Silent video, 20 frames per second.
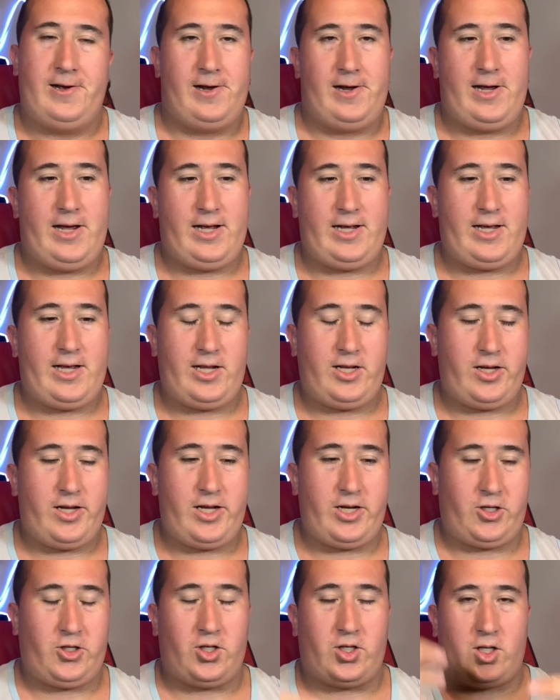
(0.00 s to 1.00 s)

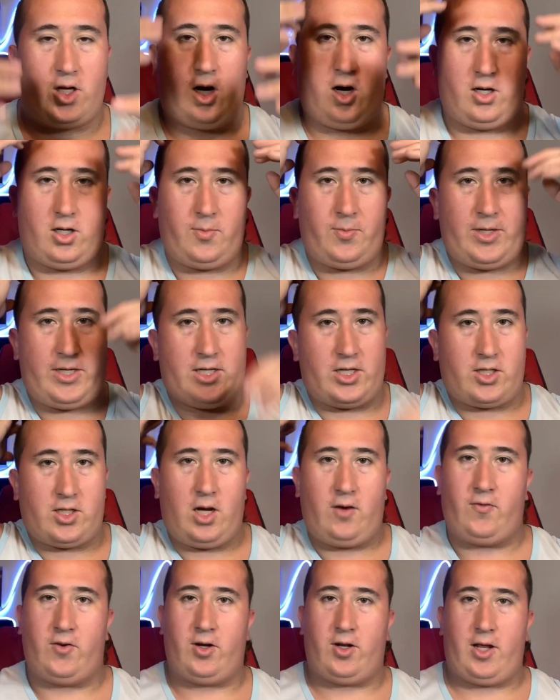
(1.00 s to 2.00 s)
It's just hard to be
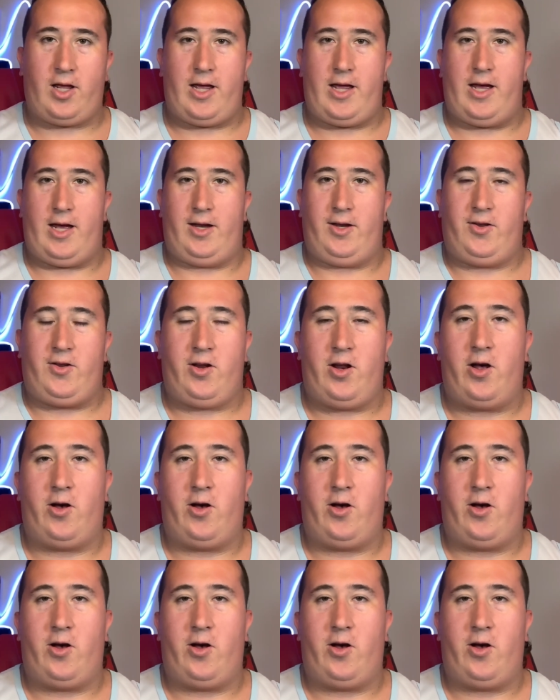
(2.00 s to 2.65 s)
discovered, and